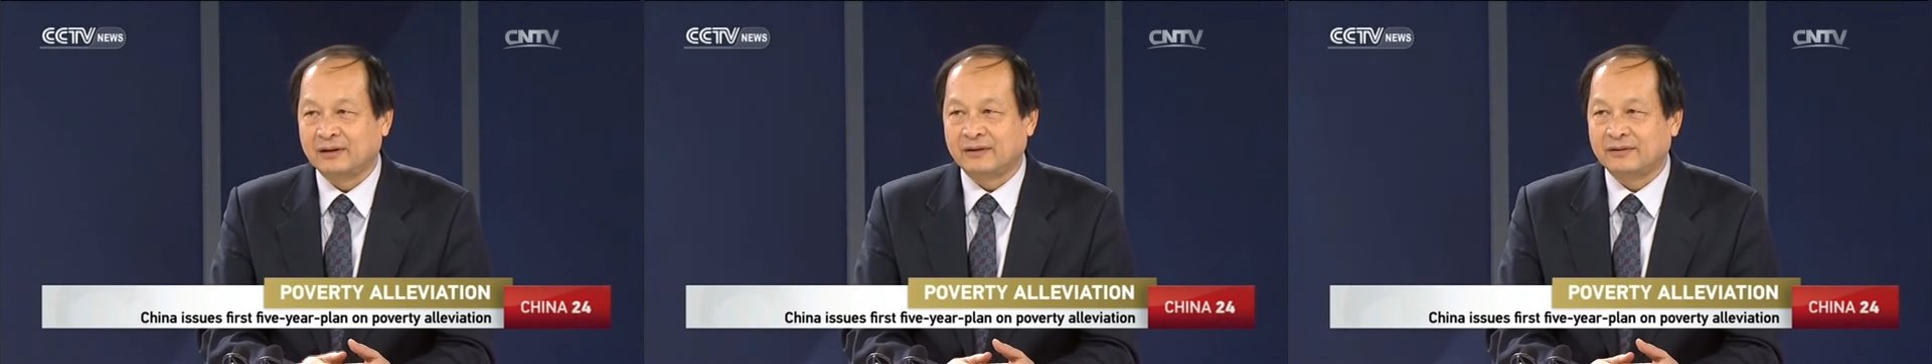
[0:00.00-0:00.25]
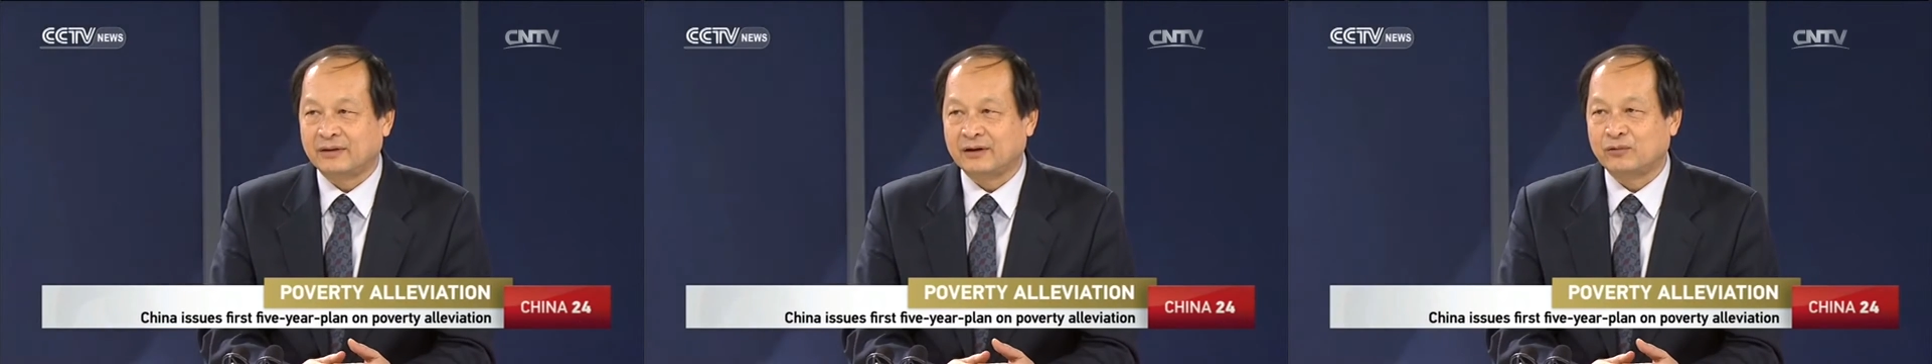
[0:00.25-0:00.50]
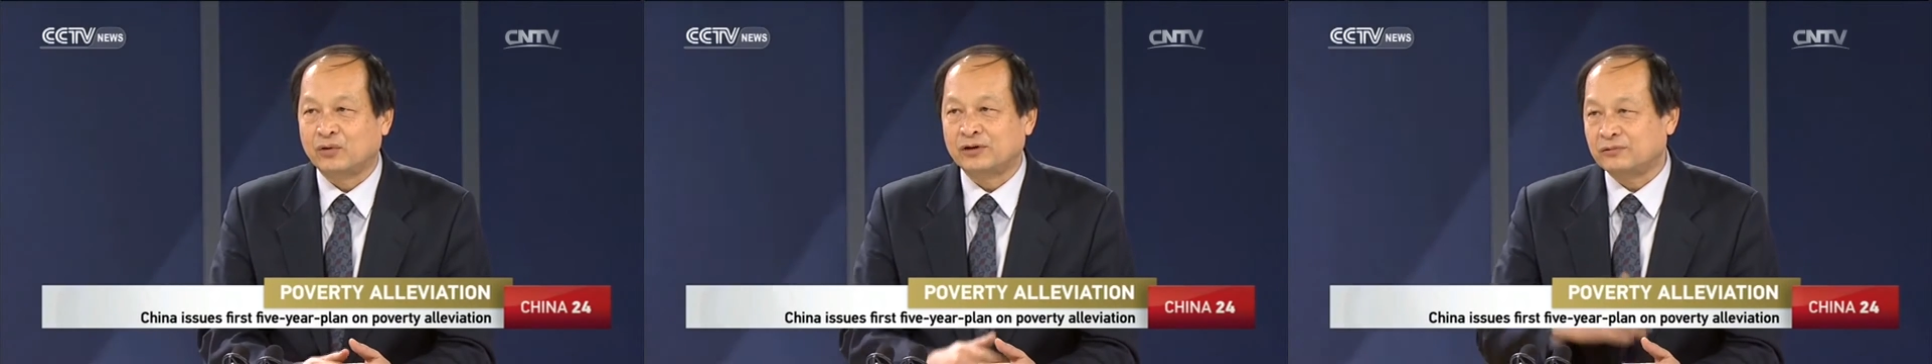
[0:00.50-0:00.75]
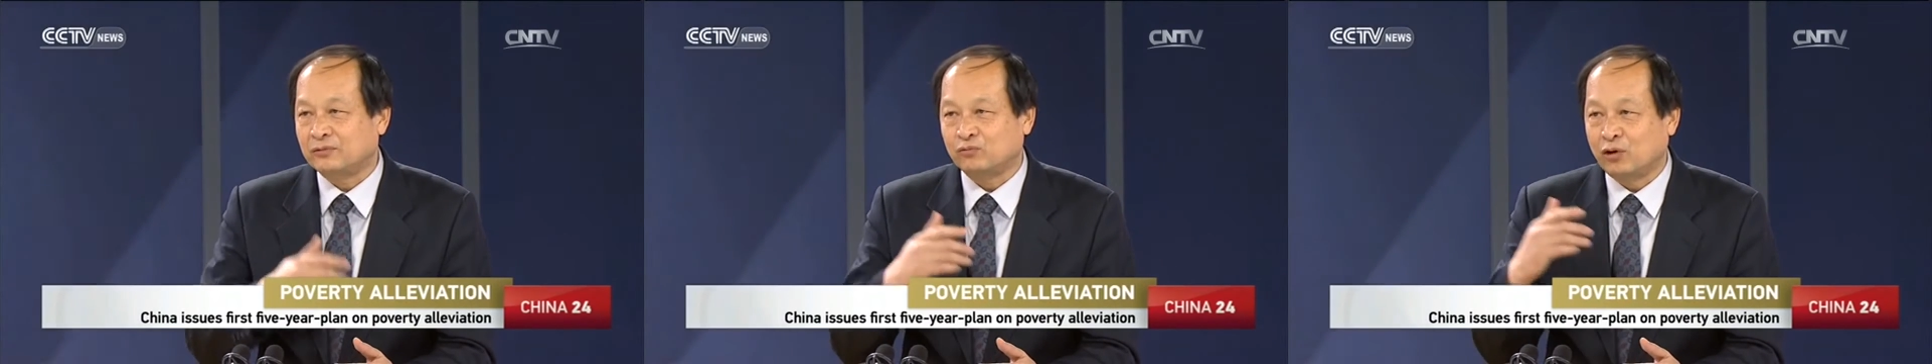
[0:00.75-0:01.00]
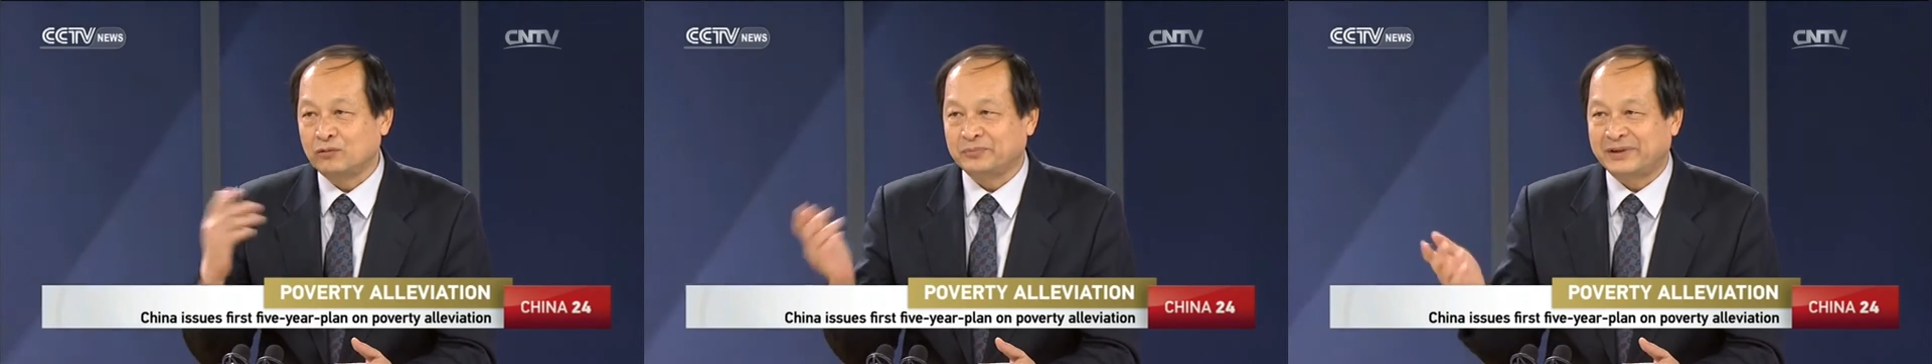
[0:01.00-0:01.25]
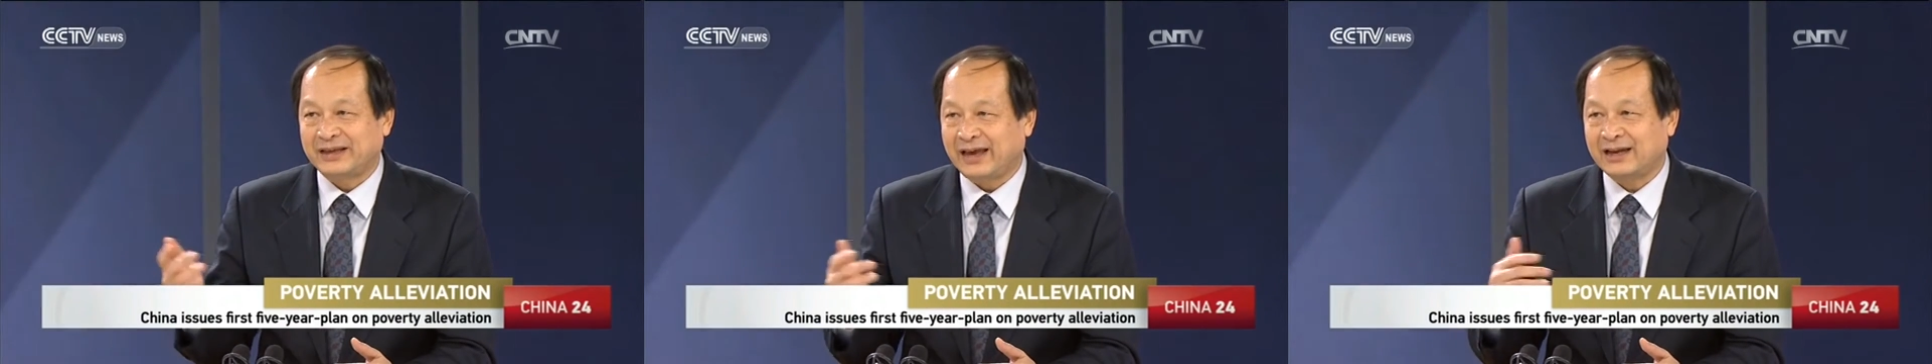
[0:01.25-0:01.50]
there won't
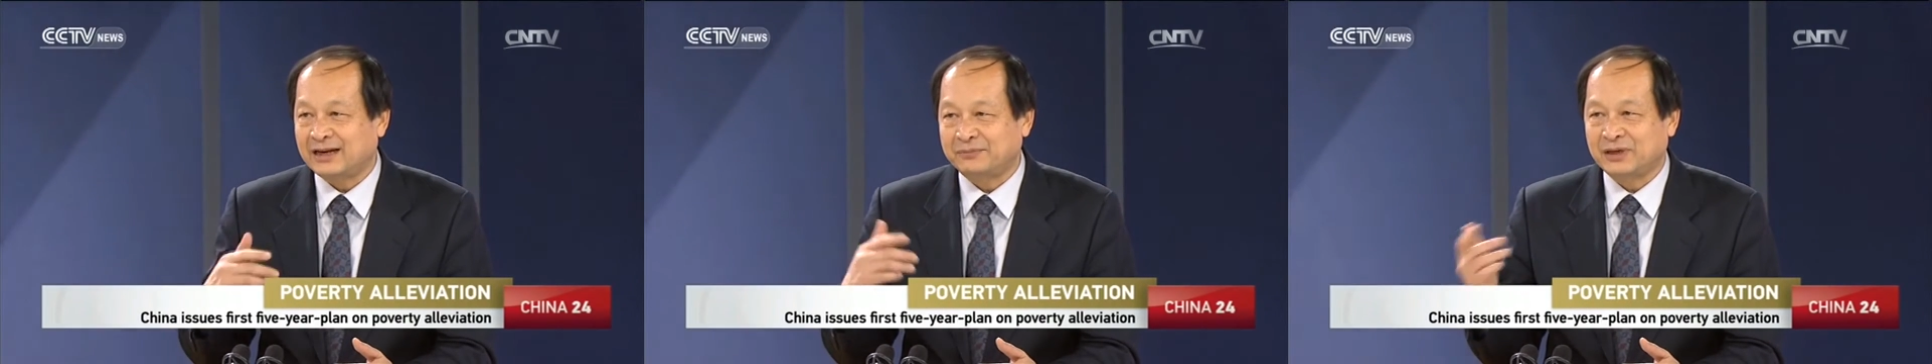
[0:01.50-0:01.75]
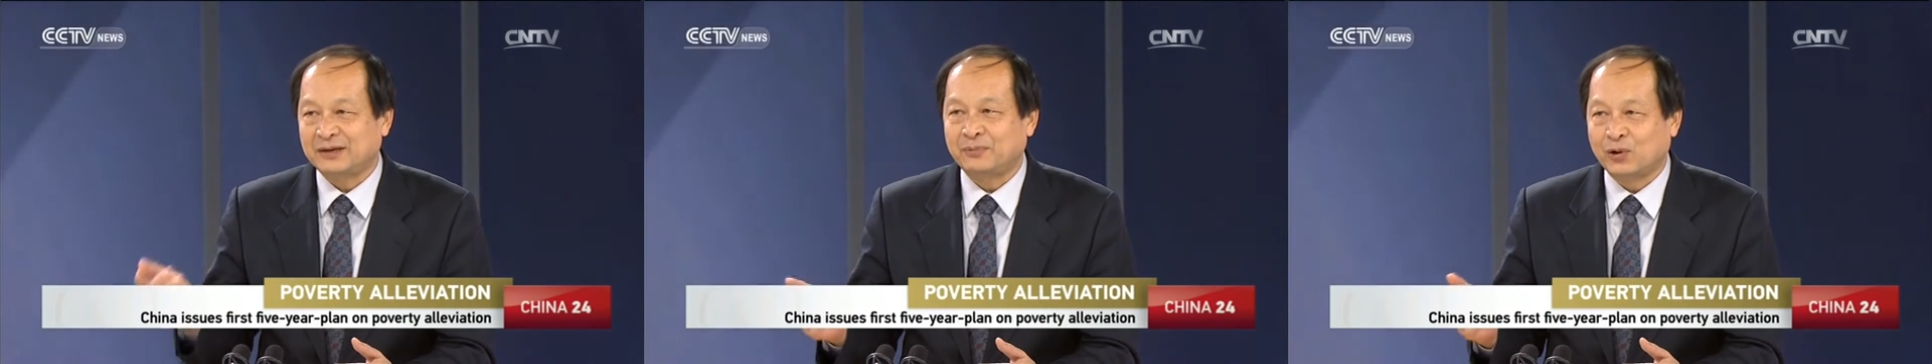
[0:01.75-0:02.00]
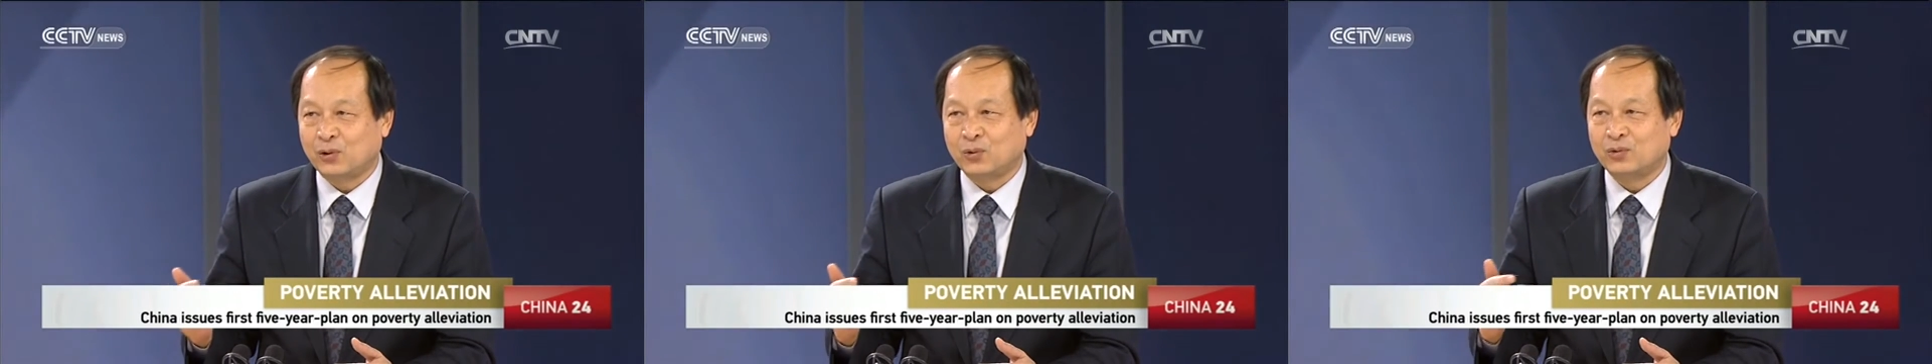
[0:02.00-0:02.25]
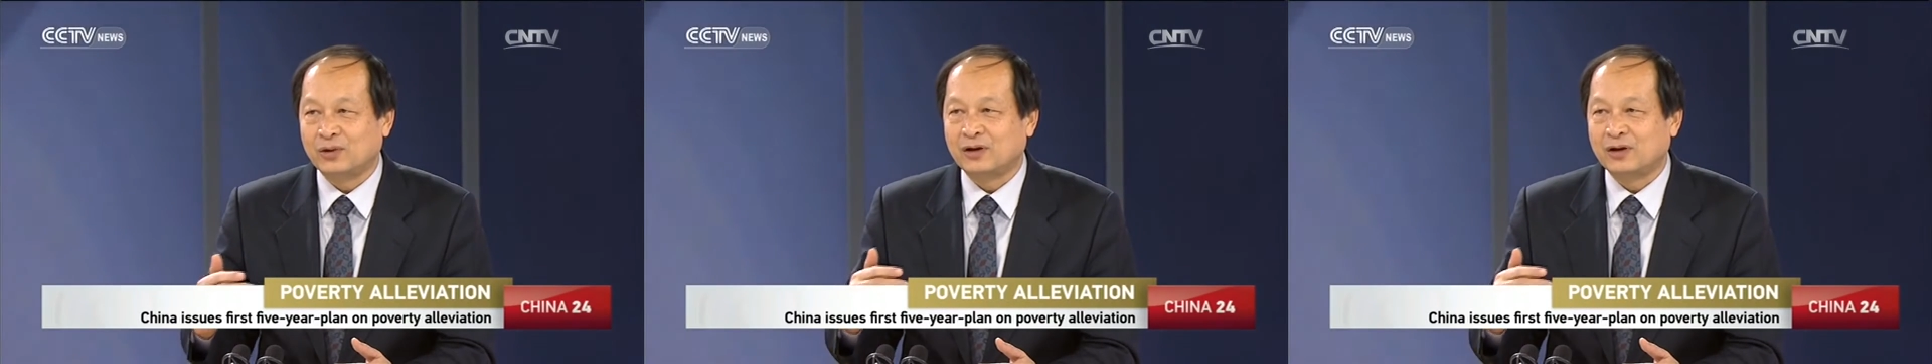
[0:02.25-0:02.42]
be any people